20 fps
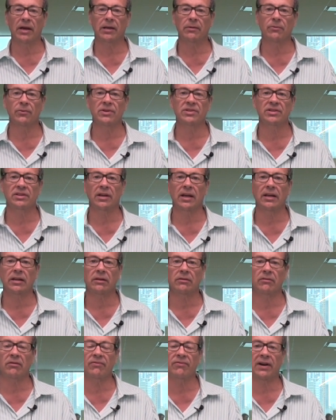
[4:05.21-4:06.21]
I can reach at
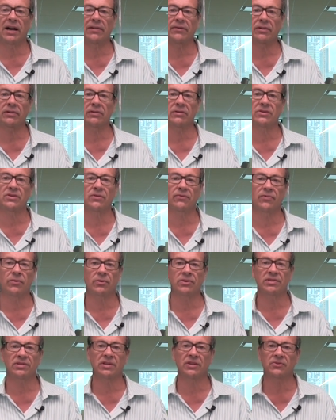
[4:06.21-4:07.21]
800 500
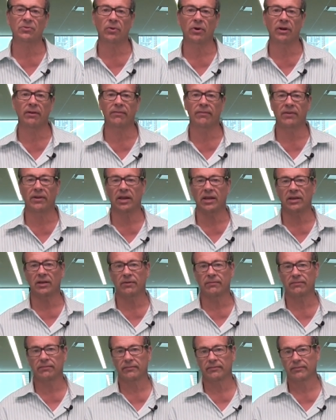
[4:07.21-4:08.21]
2461. Thank
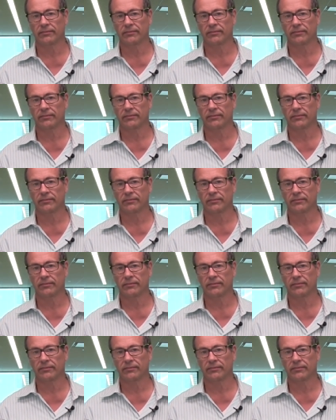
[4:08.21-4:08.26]
you.